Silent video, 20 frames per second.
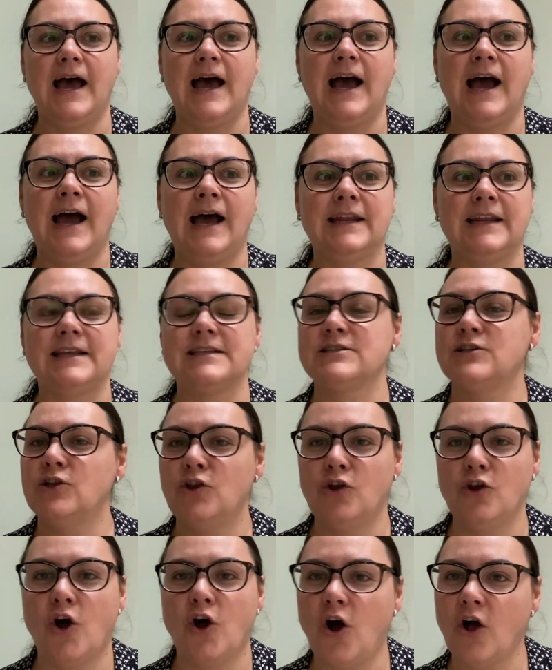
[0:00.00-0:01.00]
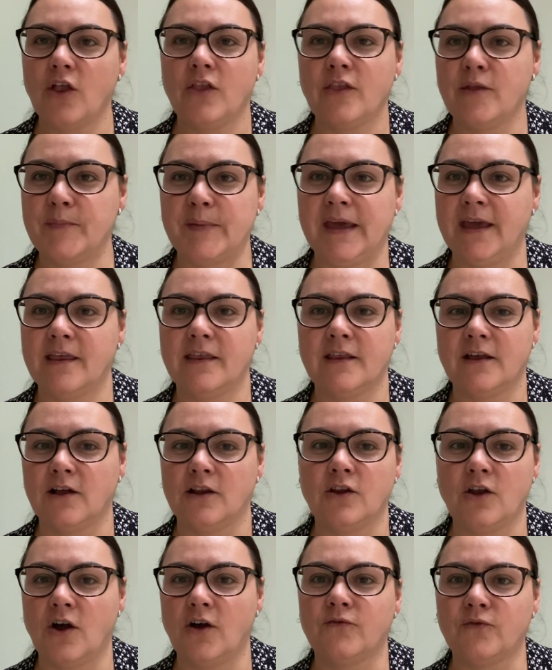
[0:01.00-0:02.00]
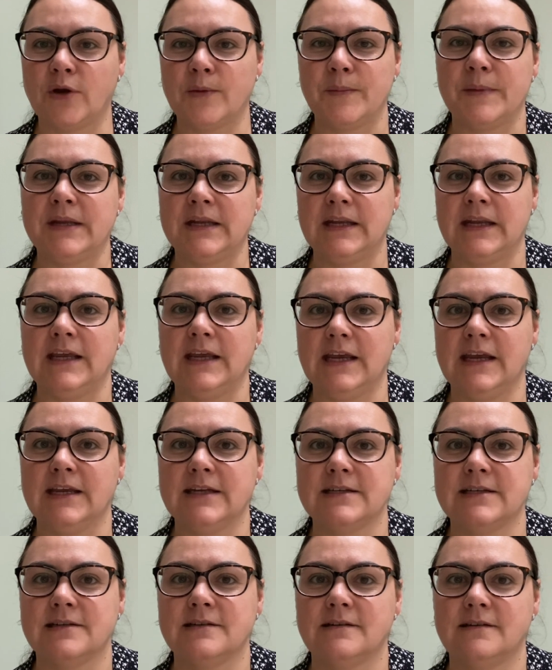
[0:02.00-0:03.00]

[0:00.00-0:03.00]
And it's not the bit that a lot of women need.